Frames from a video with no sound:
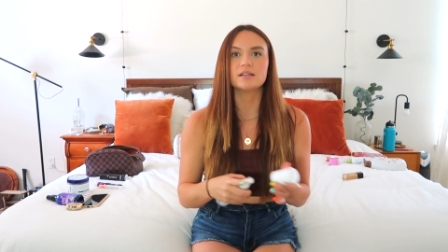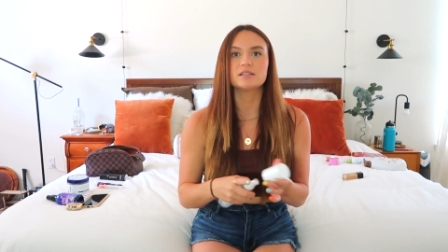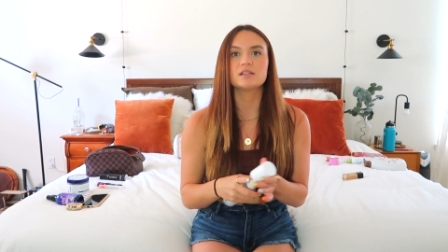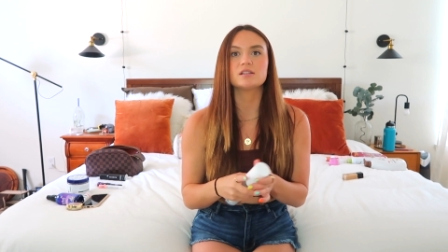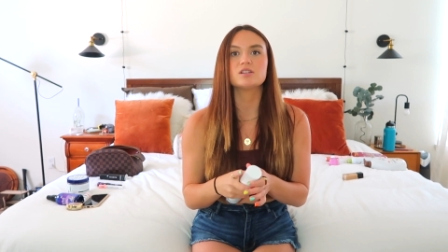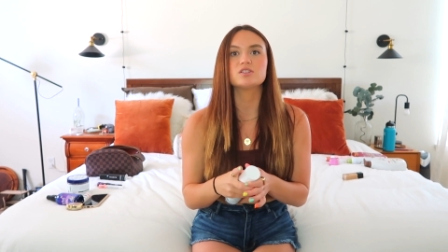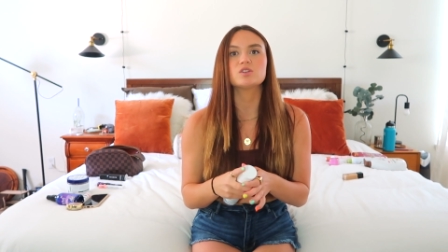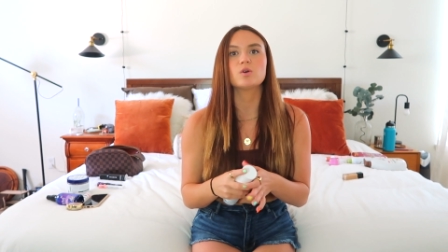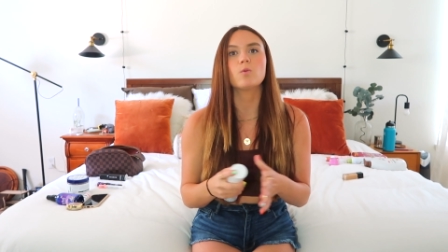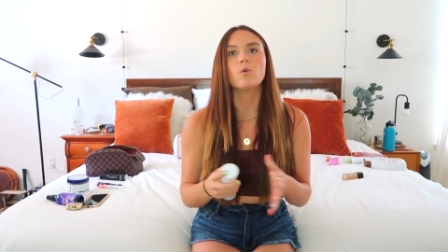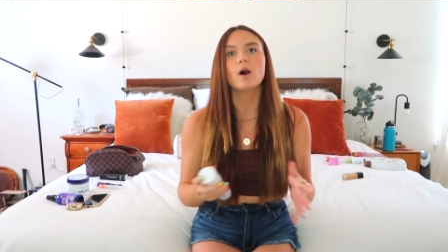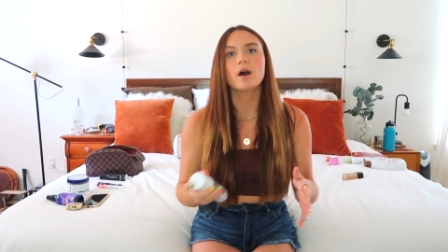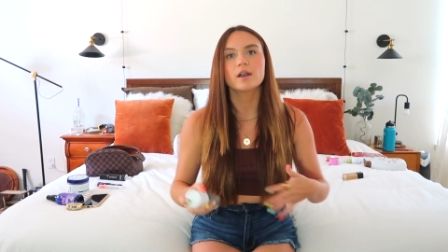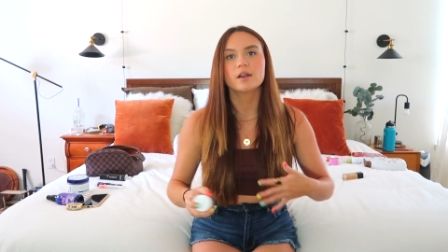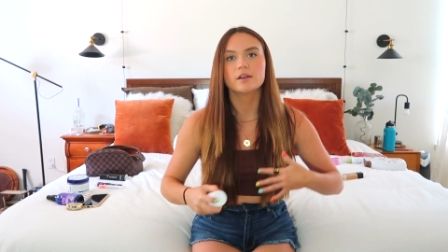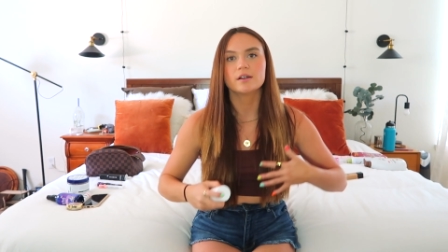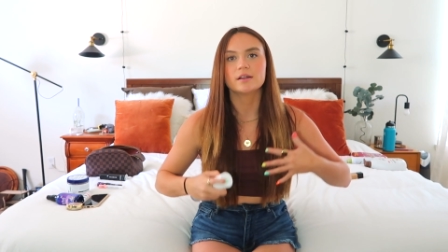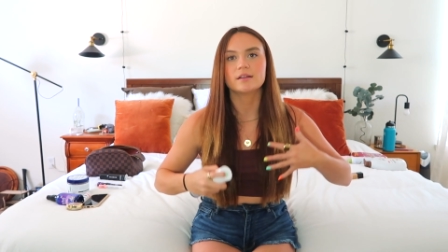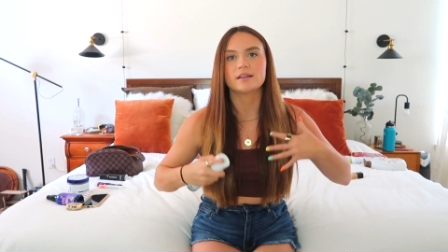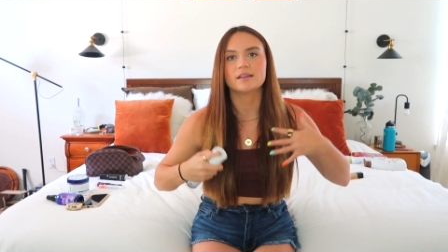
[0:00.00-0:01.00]
And since it's a
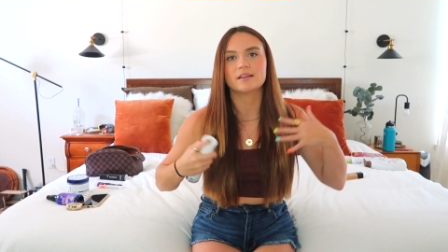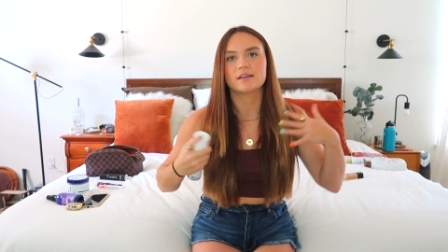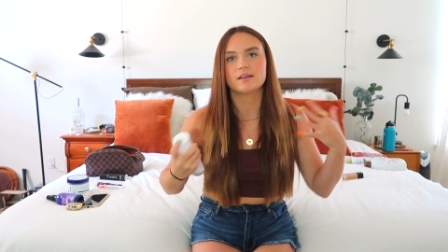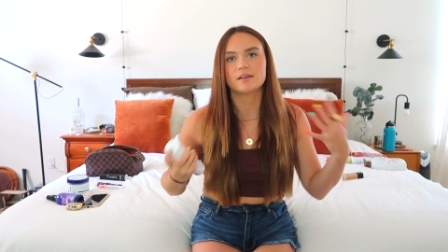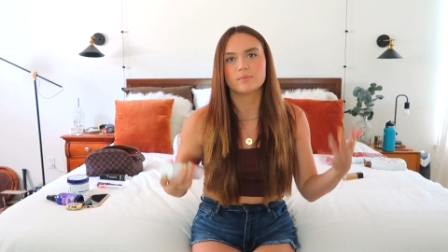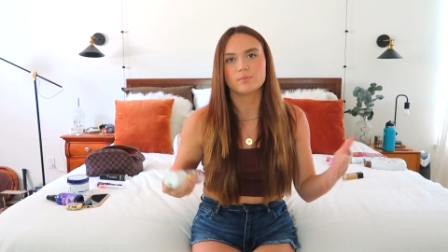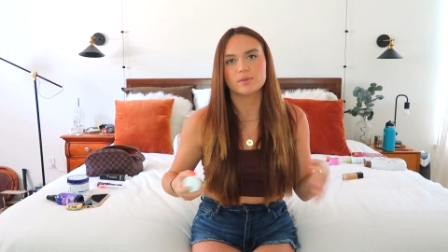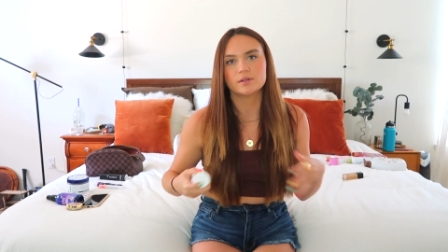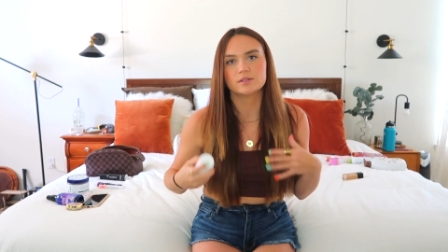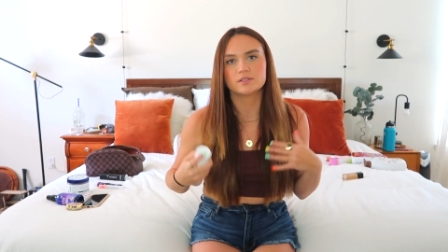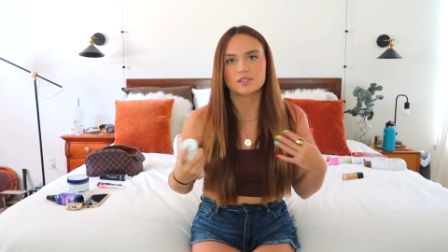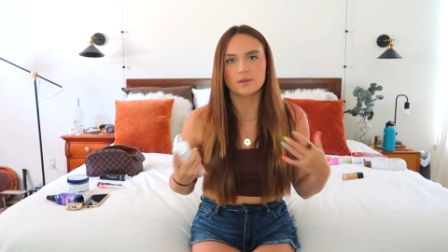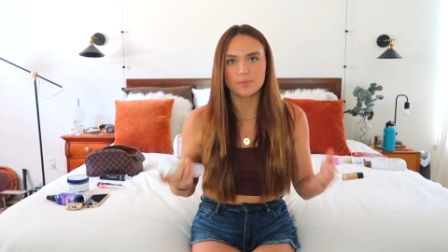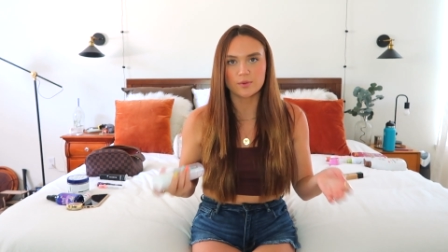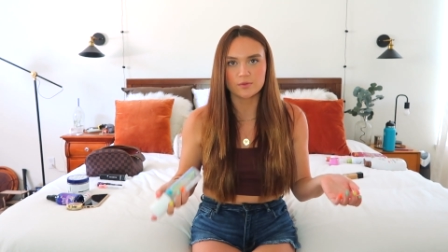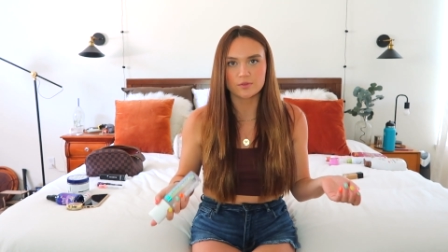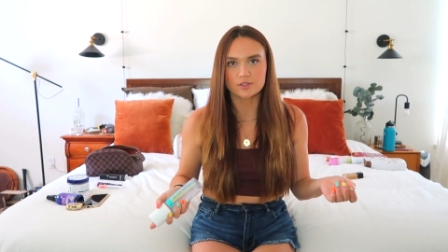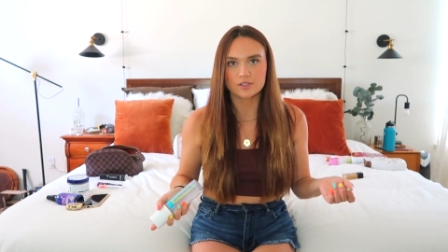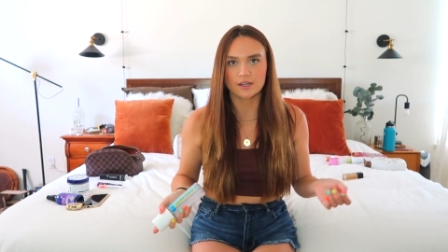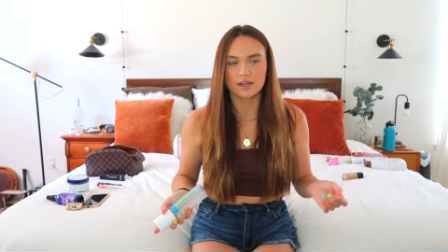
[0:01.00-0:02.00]
water, it like uh, builds up
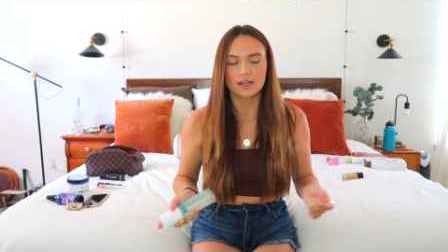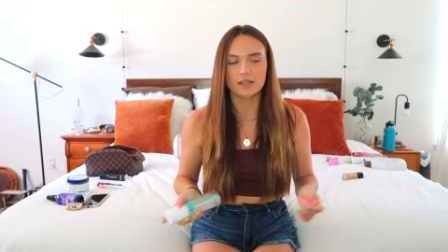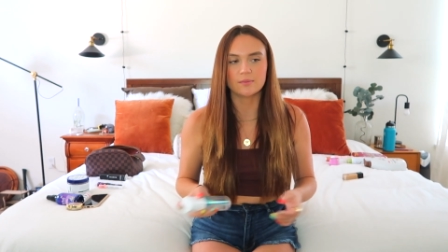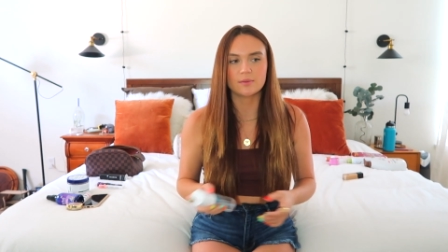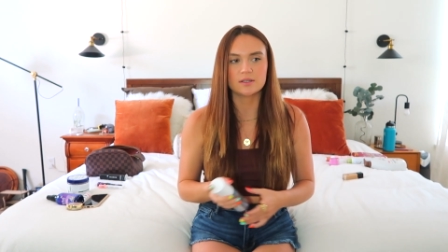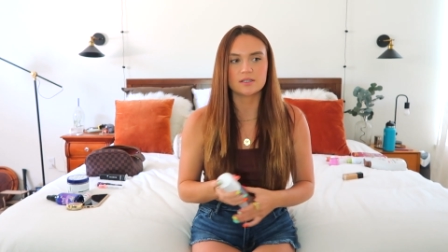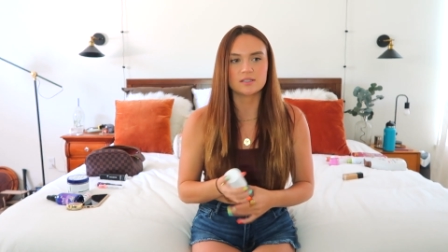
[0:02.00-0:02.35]
over time.